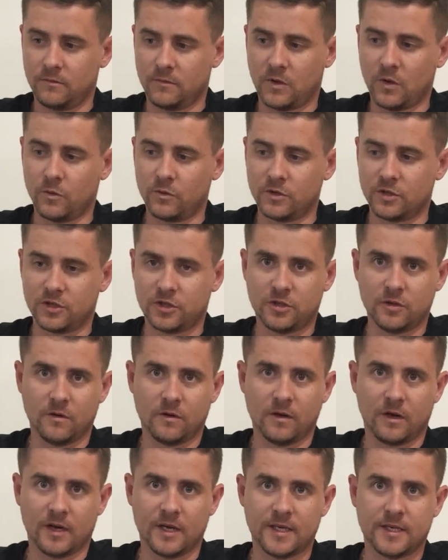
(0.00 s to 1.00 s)
your
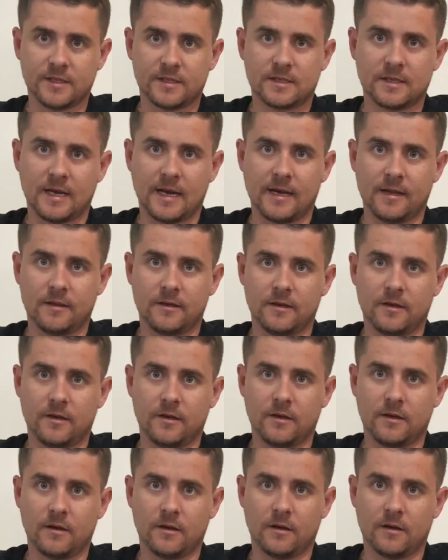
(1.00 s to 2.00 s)
sugars and
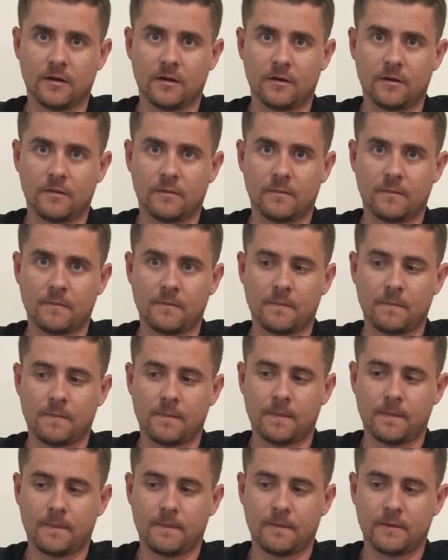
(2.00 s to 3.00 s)
your
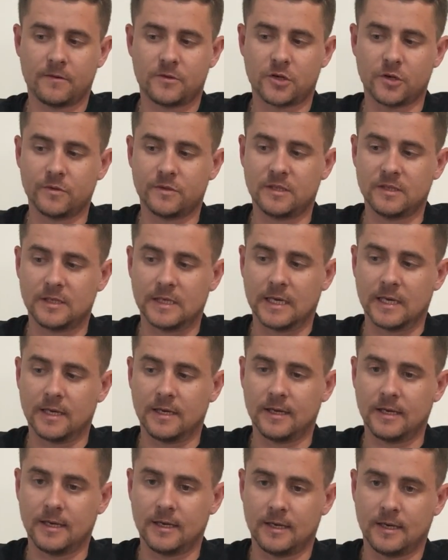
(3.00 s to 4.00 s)
juices in
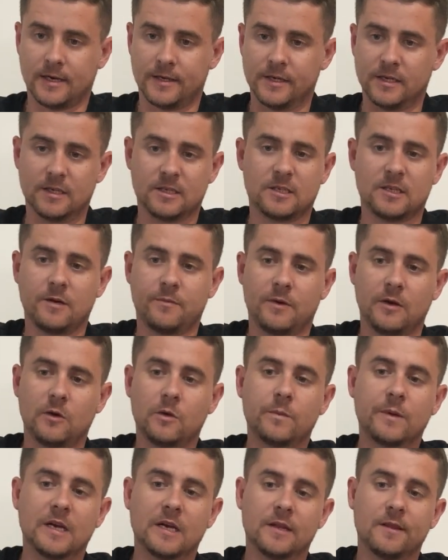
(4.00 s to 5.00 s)
here, and then just tip a little
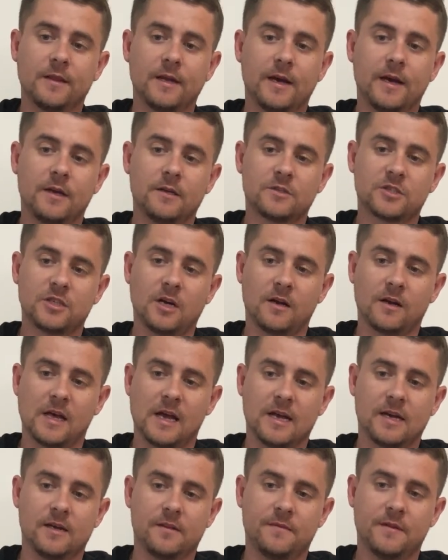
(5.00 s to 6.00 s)
bit in there. Chuck
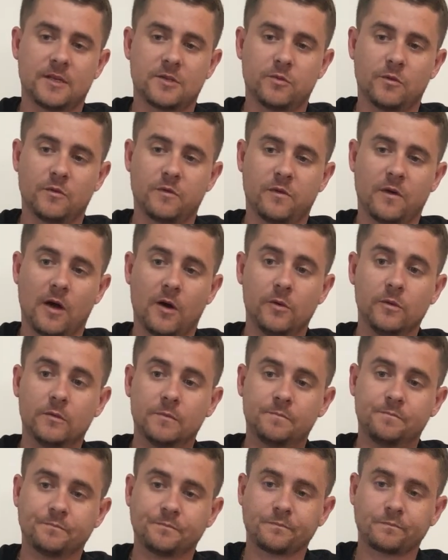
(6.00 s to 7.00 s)
that in. This will float,
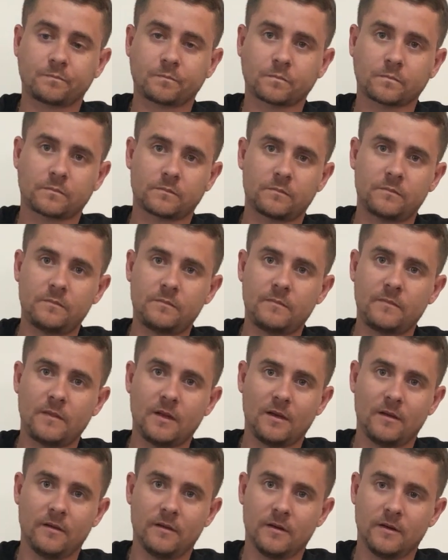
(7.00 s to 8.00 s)

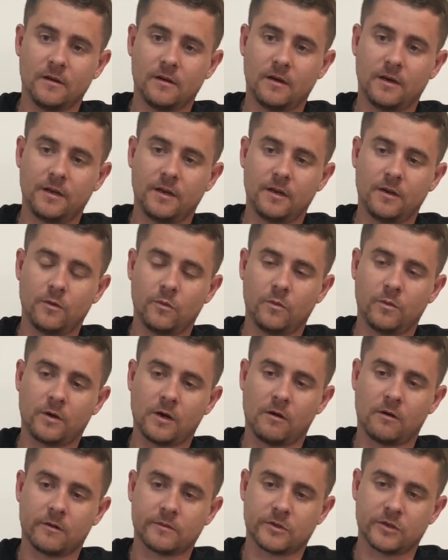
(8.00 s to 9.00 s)
and then it will
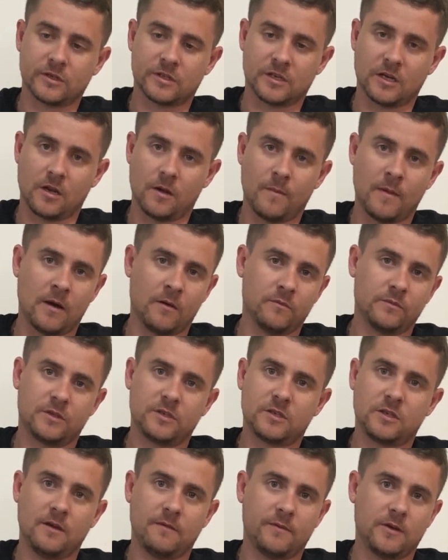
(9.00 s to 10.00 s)
go up to a certain amount and
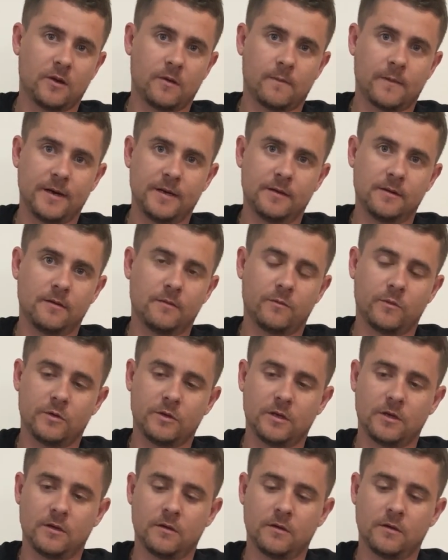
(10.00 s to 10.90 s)
just give you a reading of what